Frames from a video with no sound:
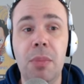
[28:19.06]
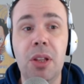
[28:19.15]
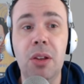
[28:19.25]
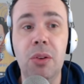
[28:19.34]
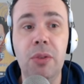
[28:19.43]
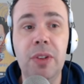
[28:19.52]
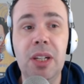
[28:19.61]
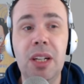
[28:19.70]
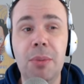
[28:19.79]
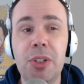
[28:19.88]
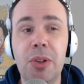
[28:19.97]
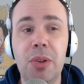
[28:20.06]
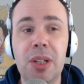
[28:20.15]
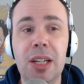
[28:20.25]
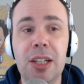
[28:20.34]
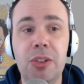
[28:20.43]
Luffy and Yamato
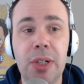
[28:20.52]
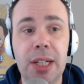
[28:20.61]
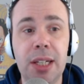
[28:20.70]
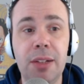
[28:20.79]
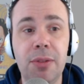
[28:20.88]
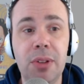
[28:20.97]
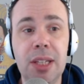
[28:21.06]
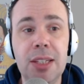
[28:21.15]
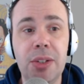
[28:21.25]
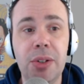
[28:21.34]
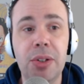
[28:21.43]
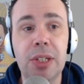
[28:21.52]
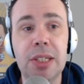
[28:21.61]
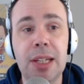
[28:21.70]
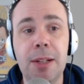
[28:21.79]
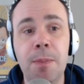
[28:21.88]
are treated differently. So
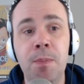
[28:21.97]
it's like,